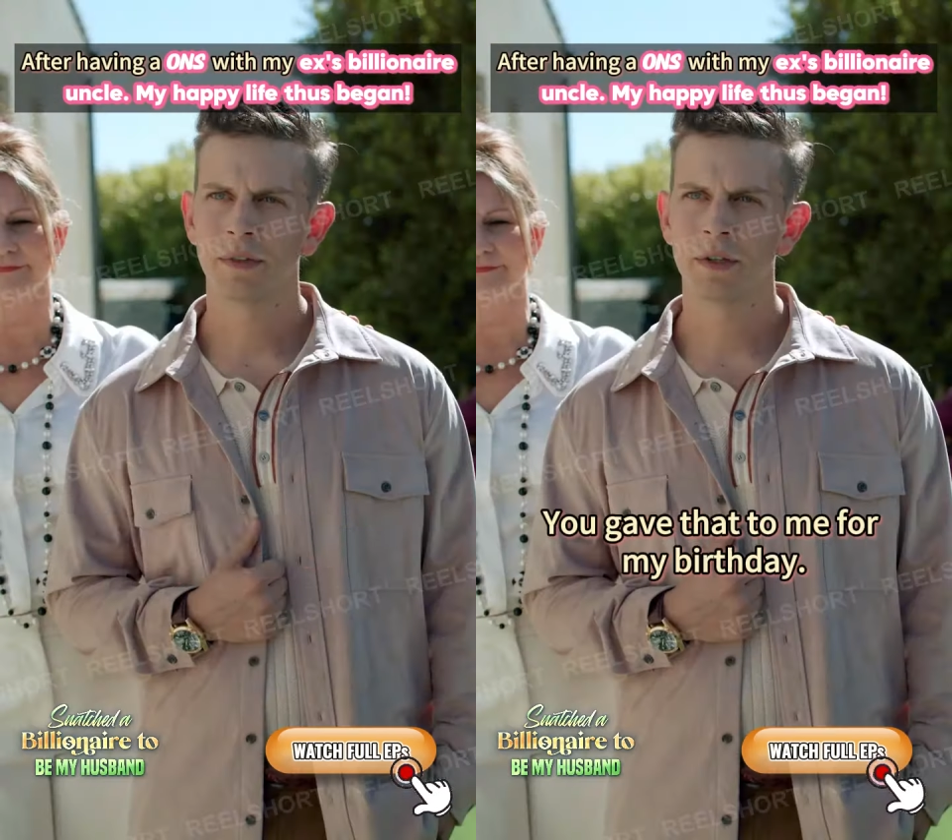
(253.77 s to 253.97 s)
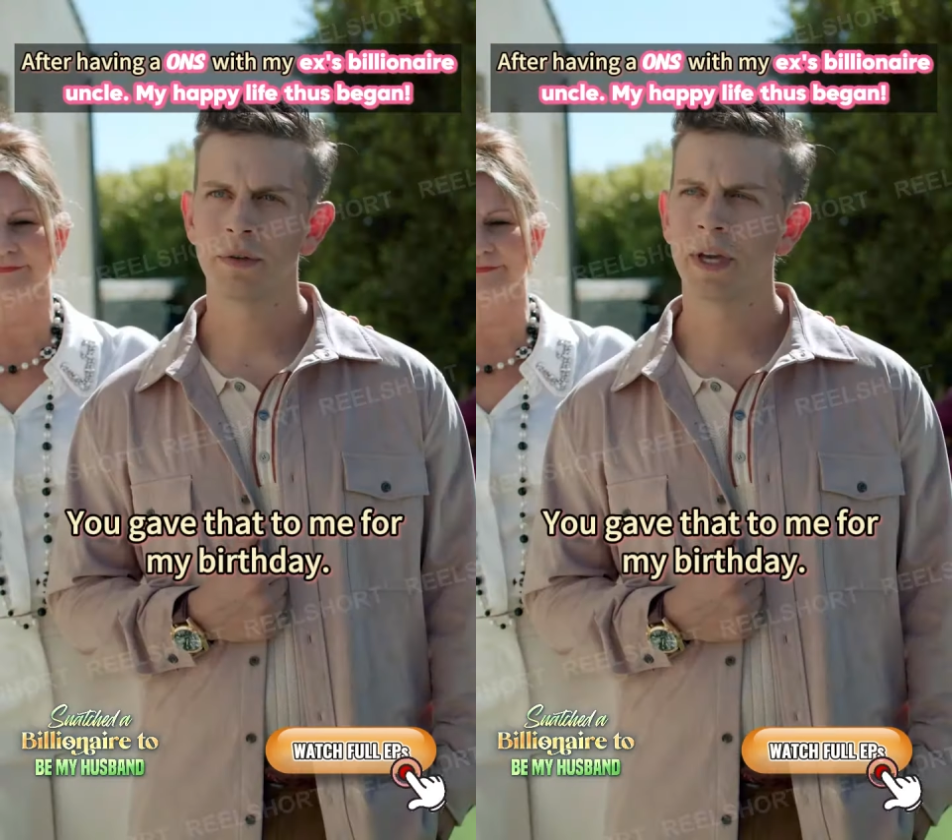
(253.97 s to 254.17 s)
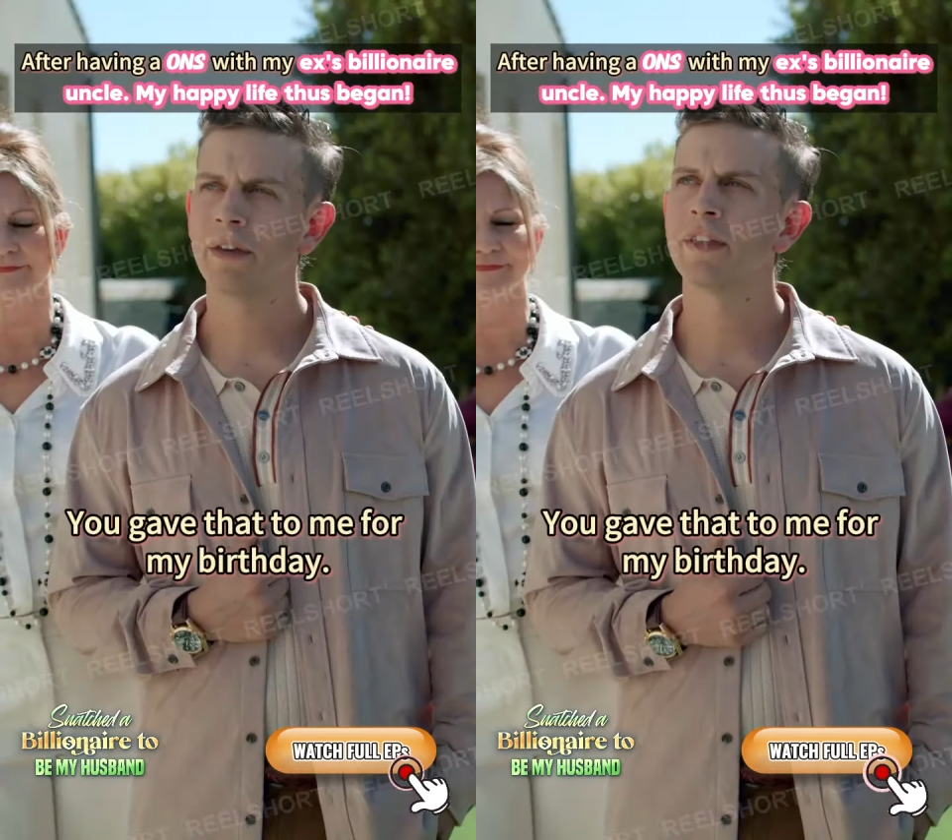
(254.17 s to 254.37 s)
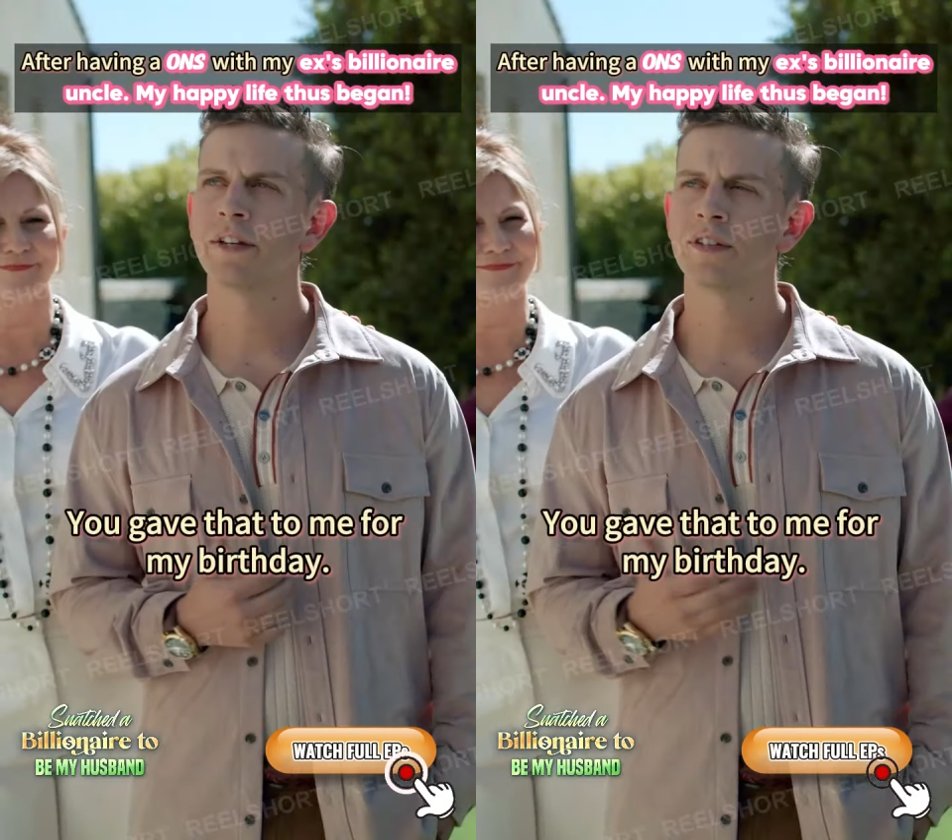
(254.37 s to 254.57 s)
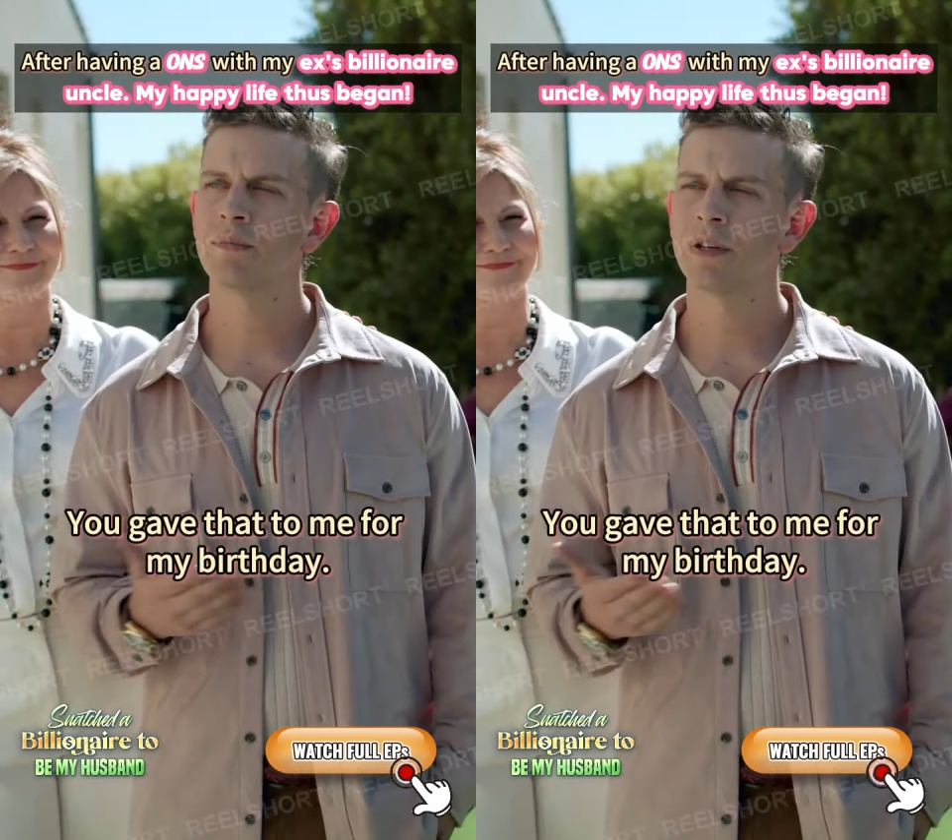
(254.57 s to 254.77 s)
You gave
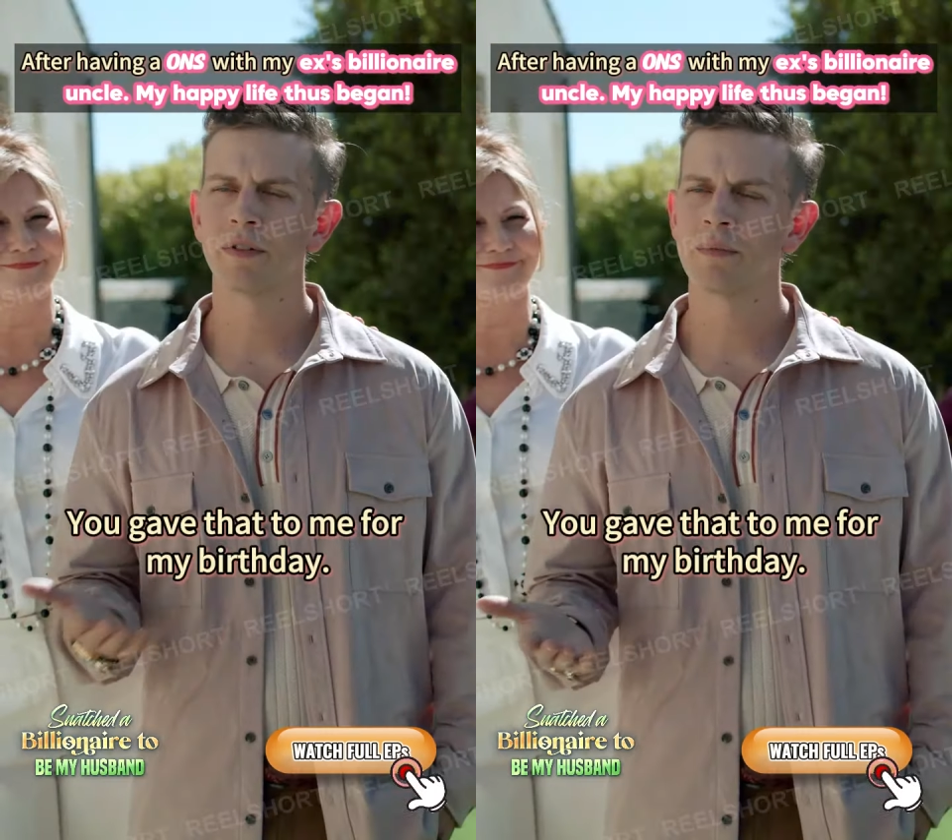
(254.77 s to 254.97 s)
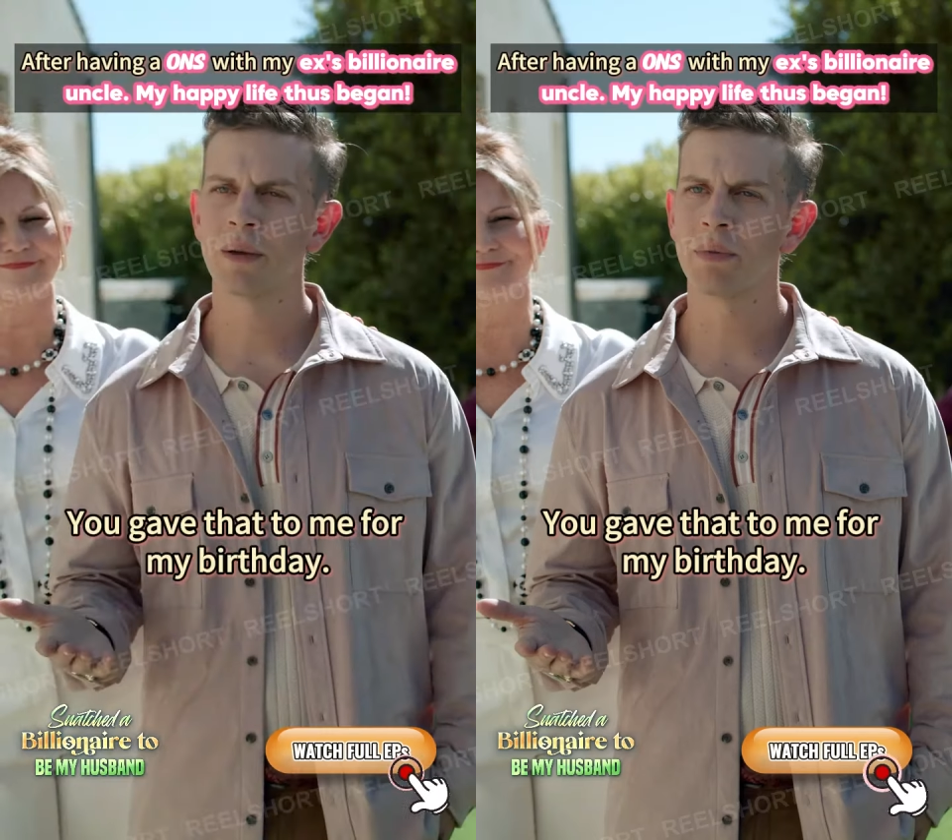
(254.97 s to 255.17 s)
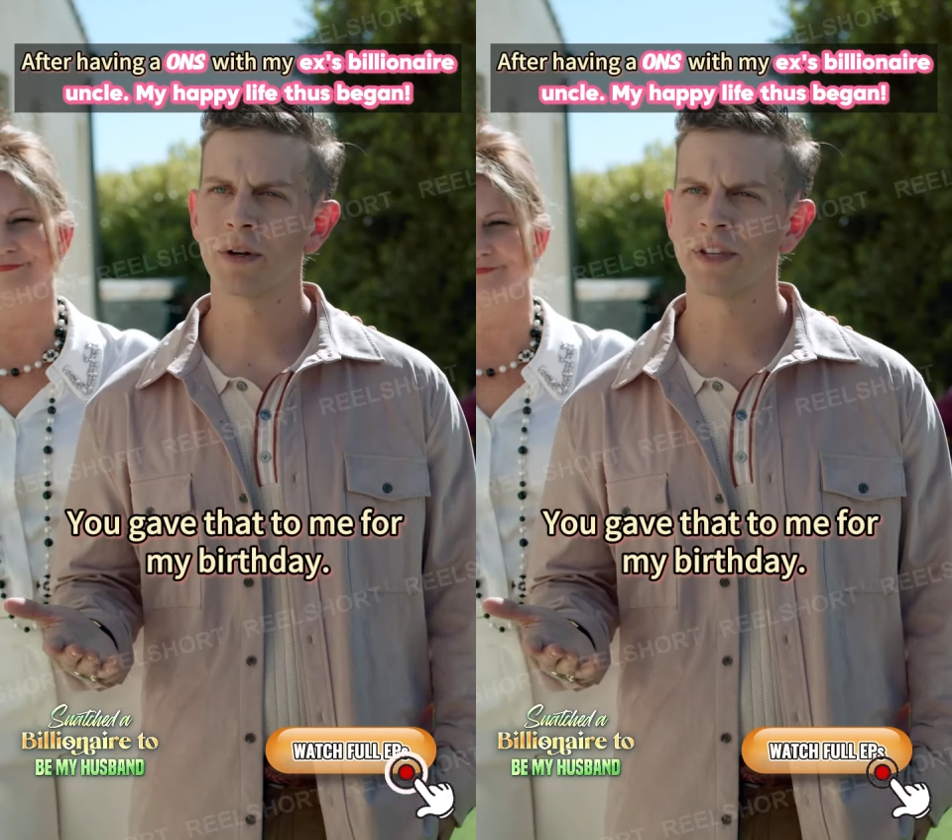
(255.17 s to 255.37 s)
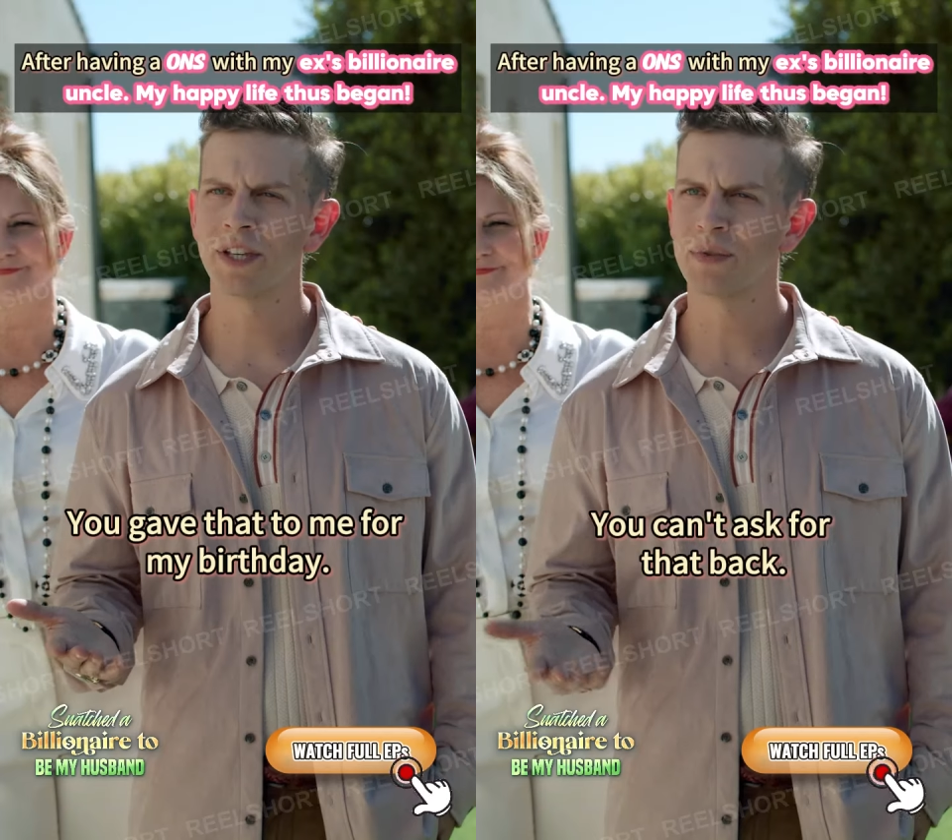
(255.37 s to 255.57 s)
that to me for my birthday.